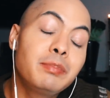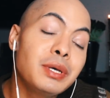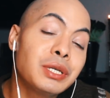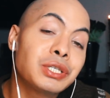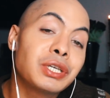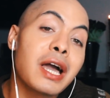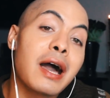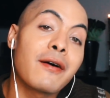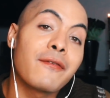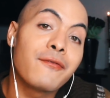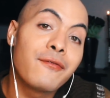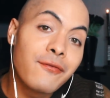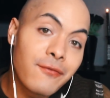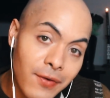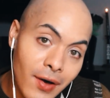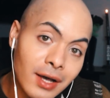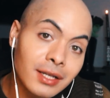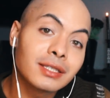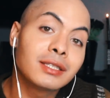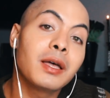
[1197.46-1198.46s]
bitch got
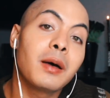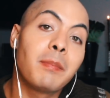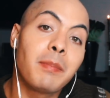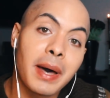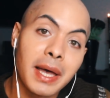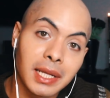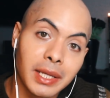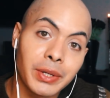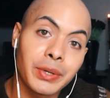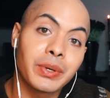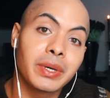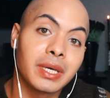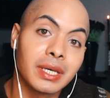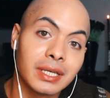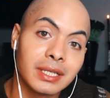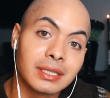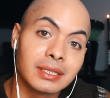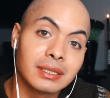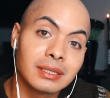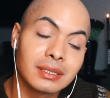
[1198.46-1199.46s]
fucked up by a little
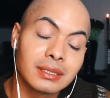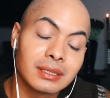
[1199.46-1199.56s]
kid.